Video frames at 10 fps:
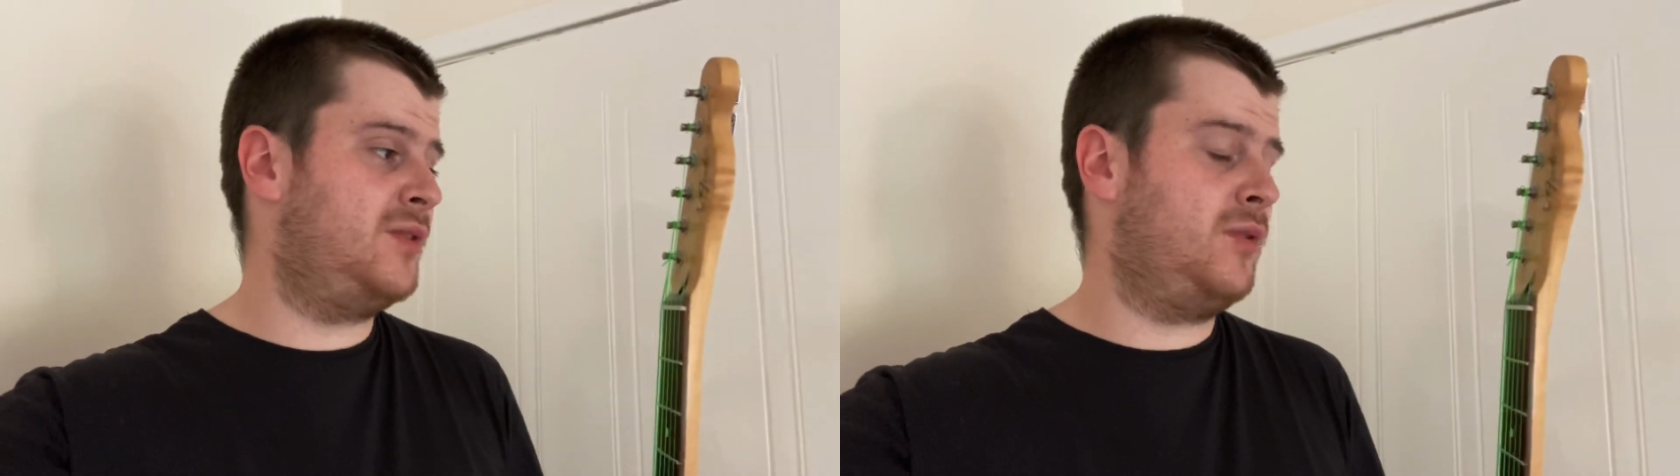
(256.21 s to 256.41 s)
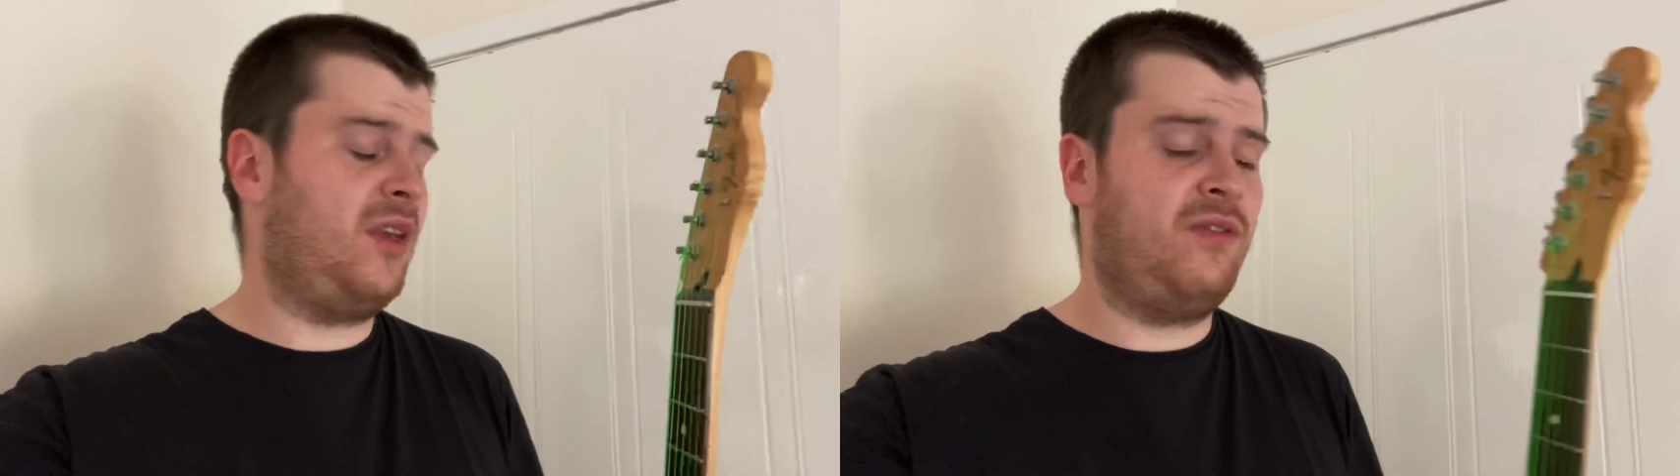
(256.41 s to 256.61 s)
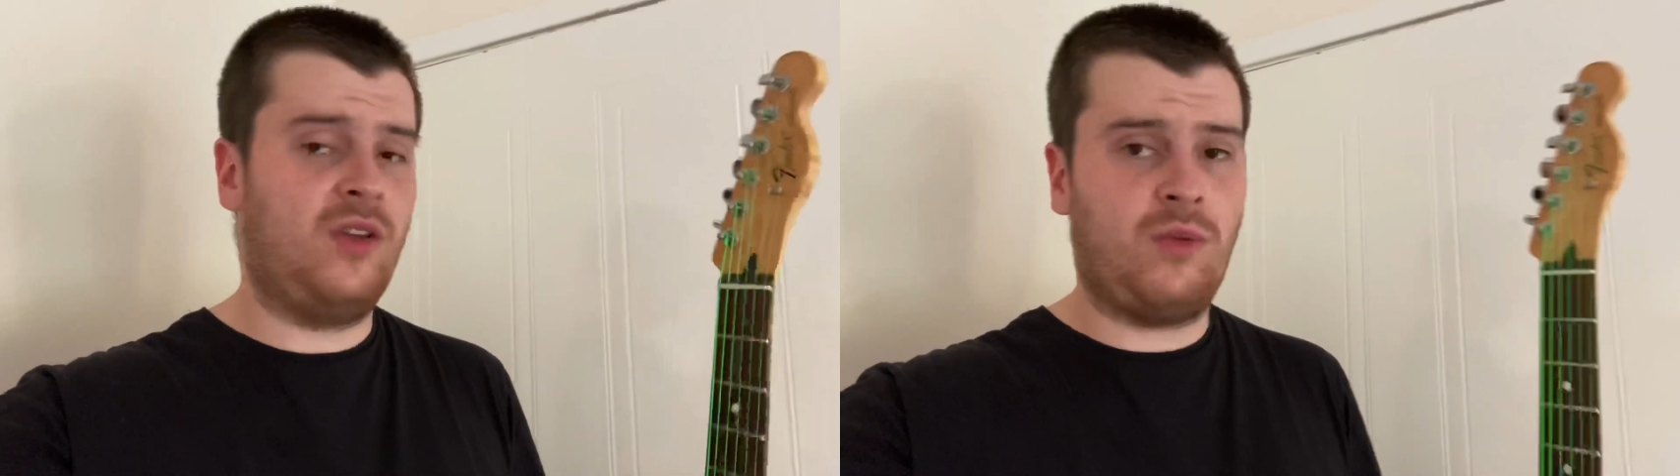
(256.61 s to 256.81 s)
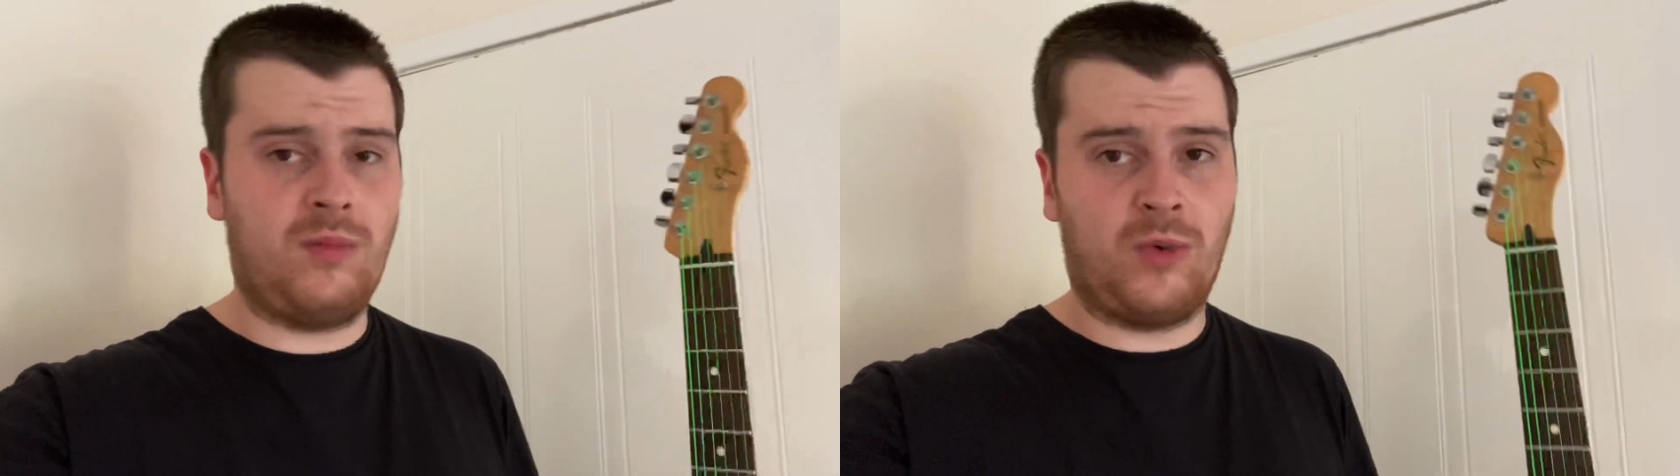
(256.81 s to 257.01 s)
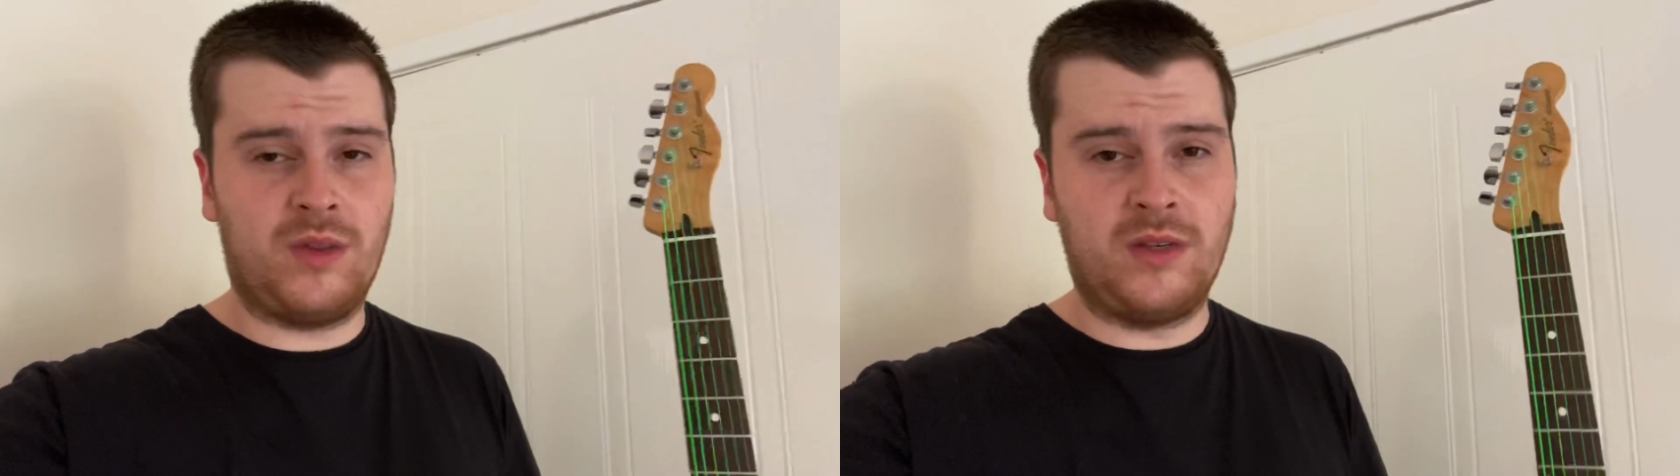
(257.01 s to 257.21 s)
Only a few quid
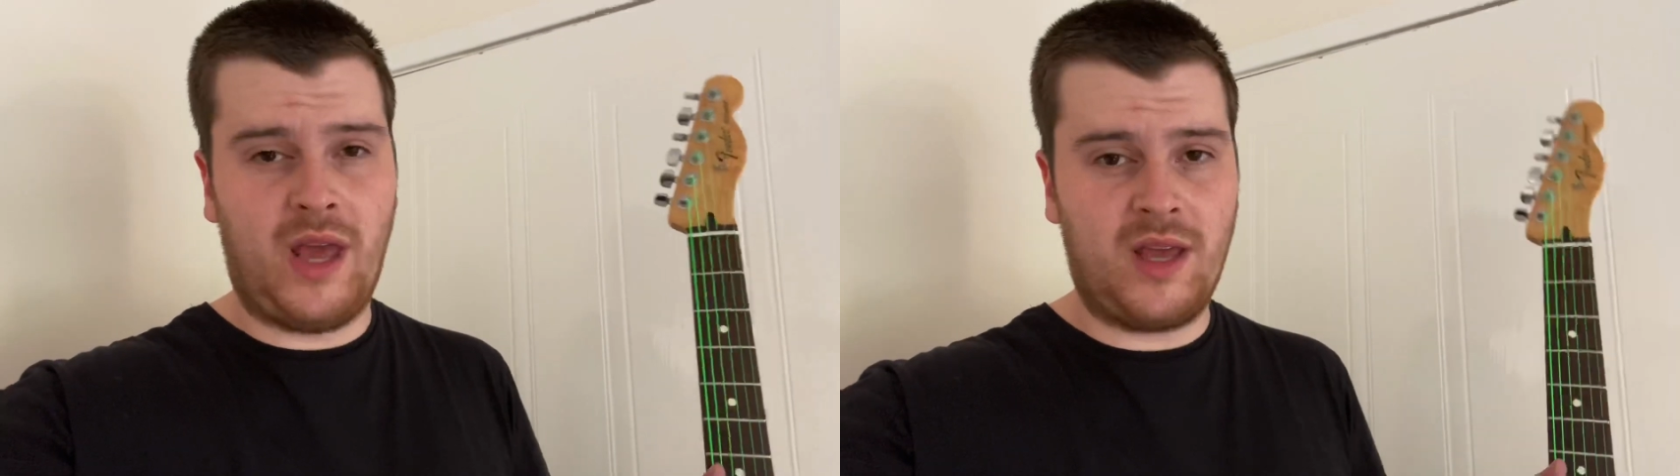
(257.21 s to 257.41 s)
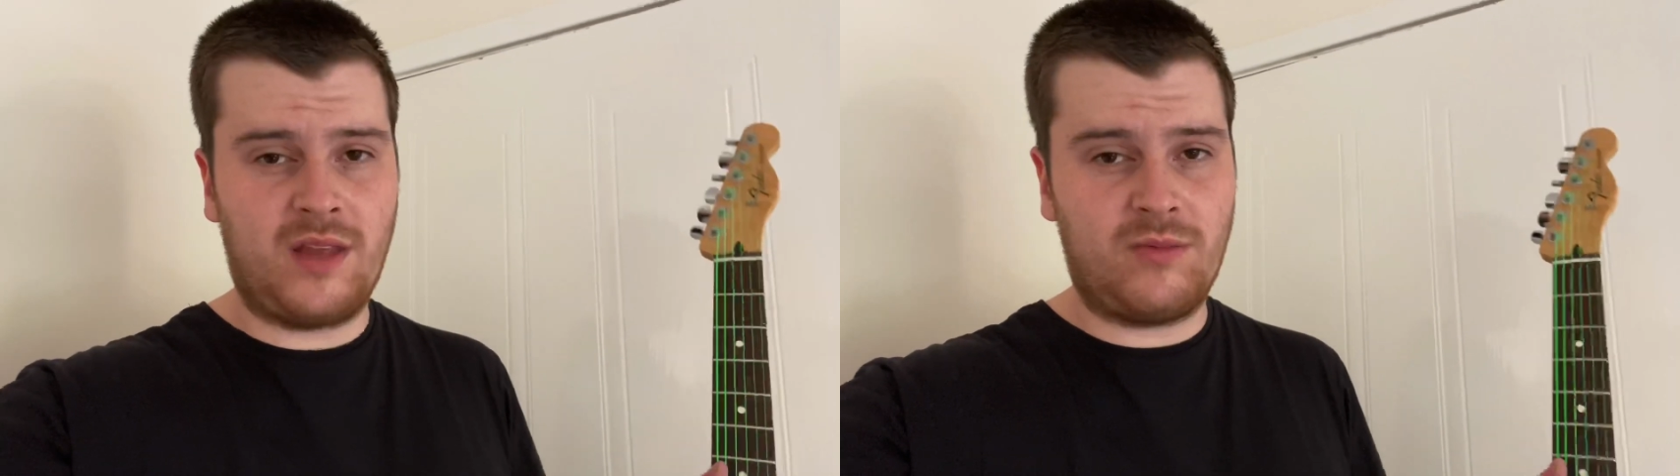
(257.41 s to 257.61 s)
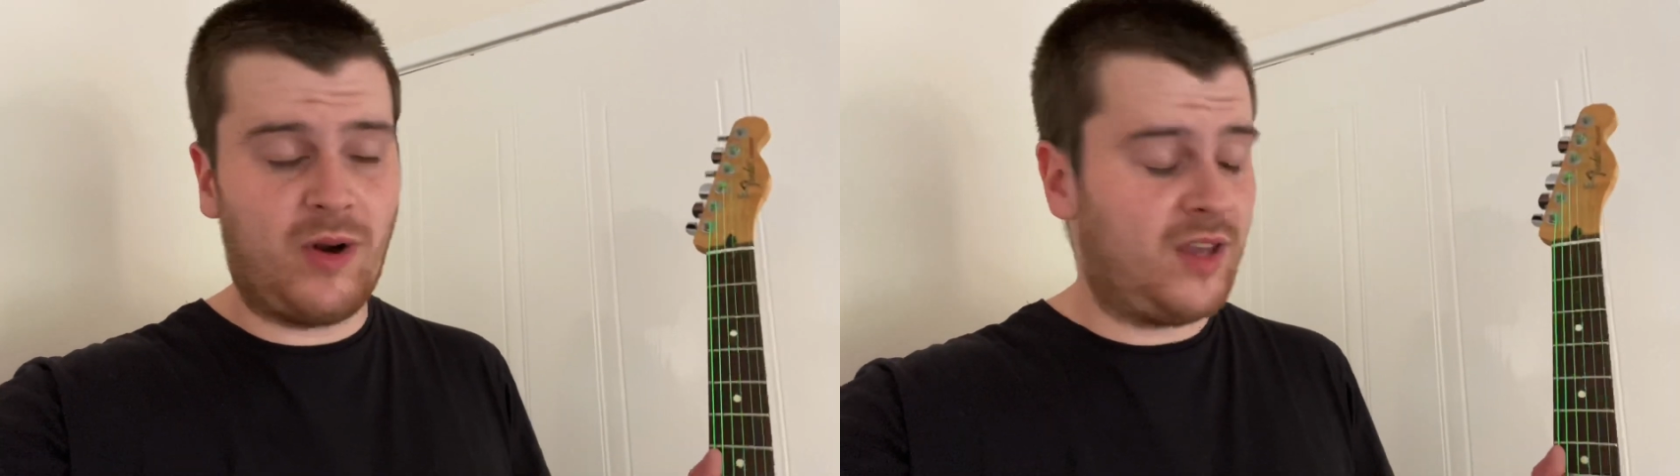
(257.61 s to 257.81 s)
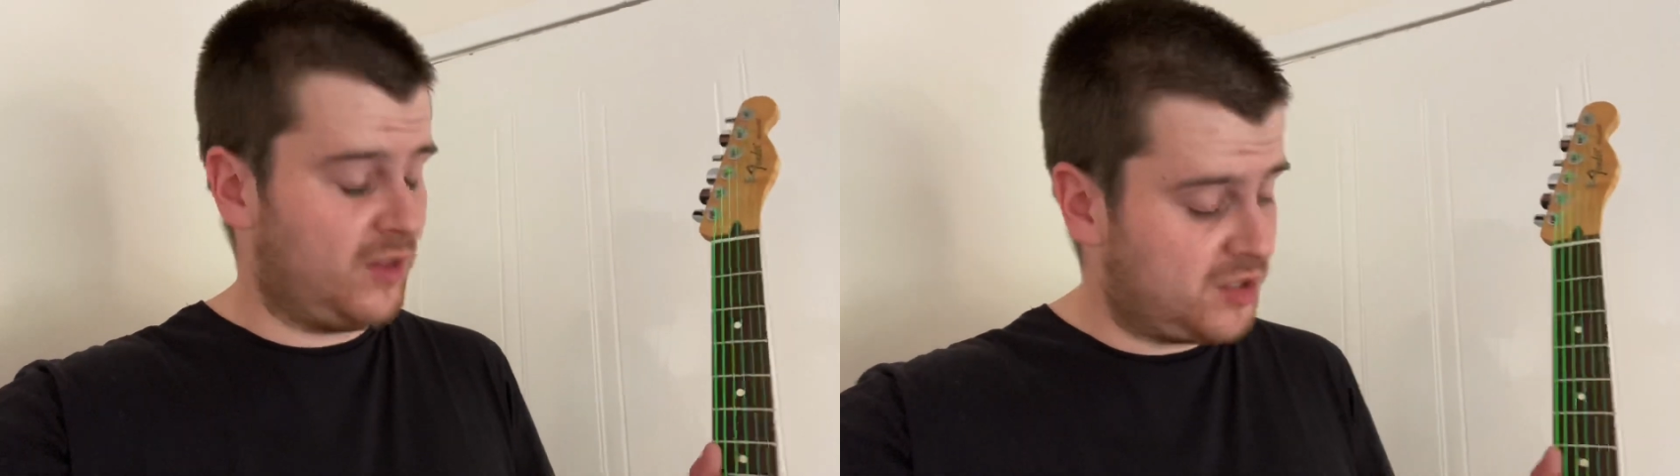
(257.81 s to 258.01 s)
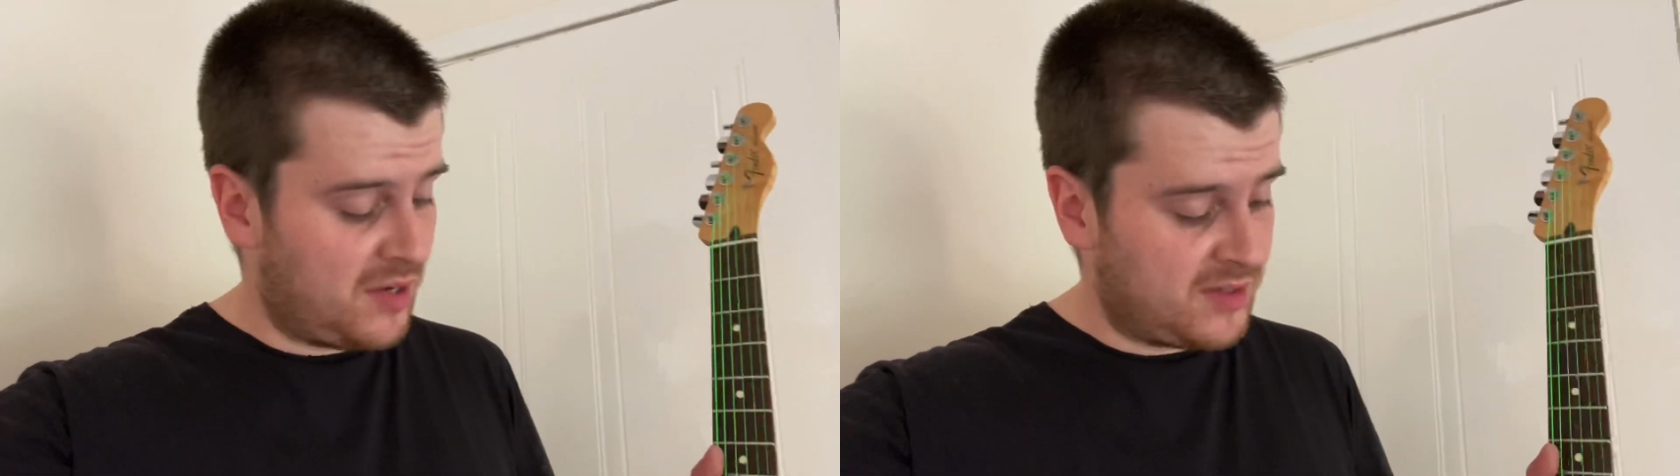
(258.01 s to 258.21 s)
more than that, regular
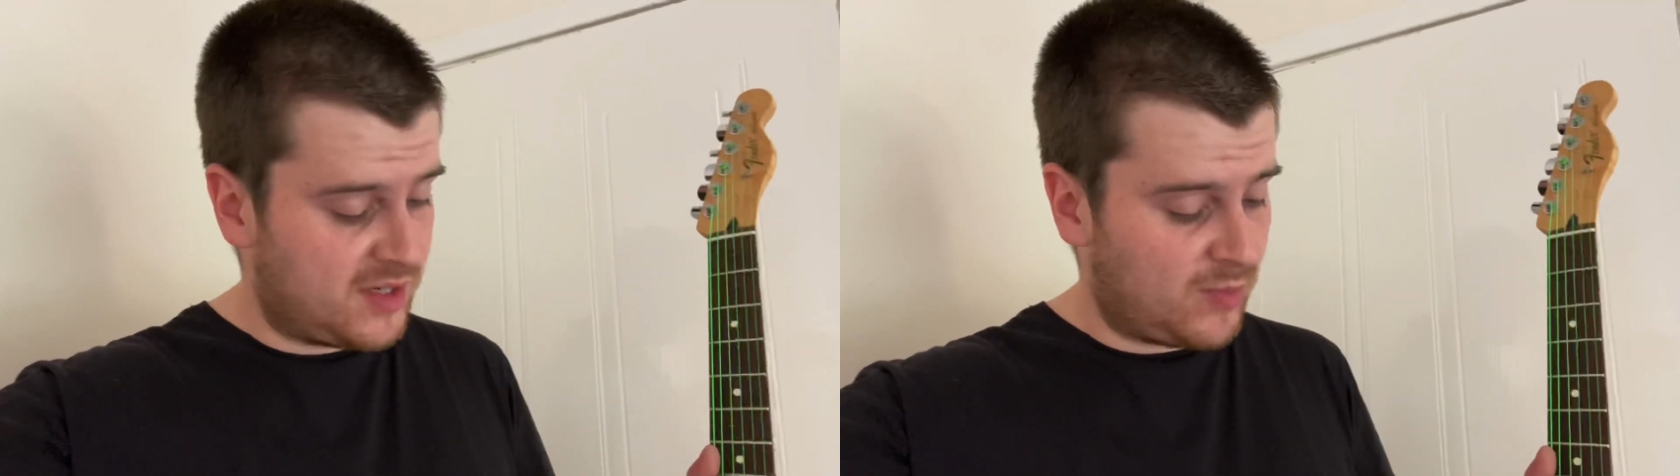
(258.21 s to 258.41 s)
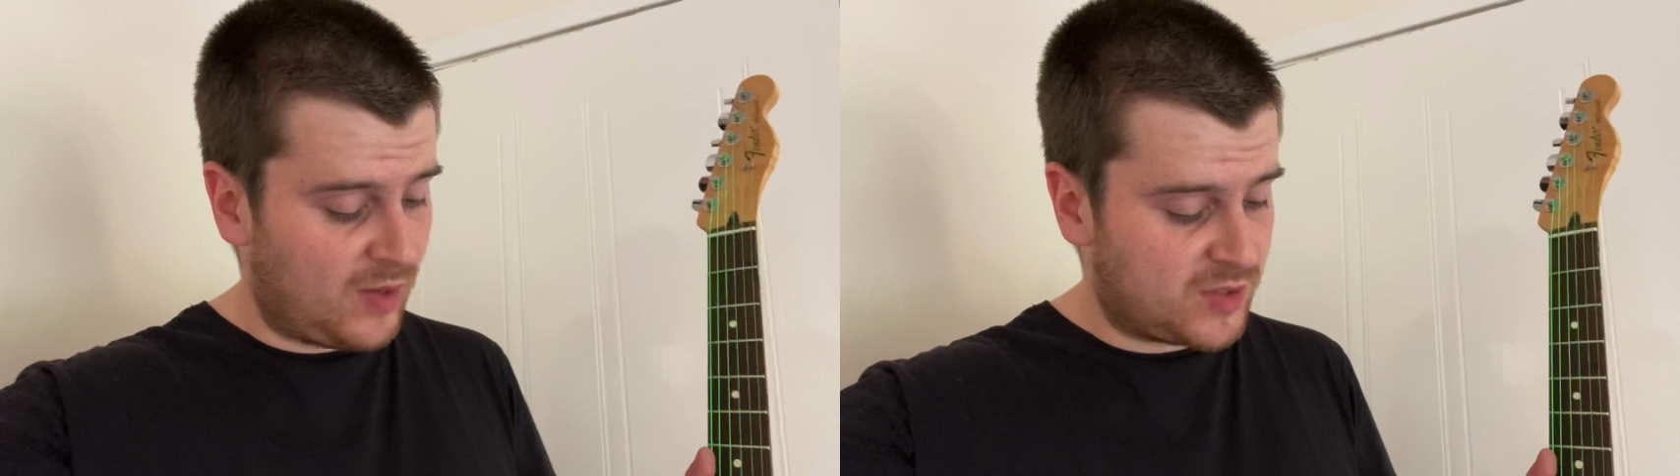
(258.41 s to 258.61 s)
strings as well.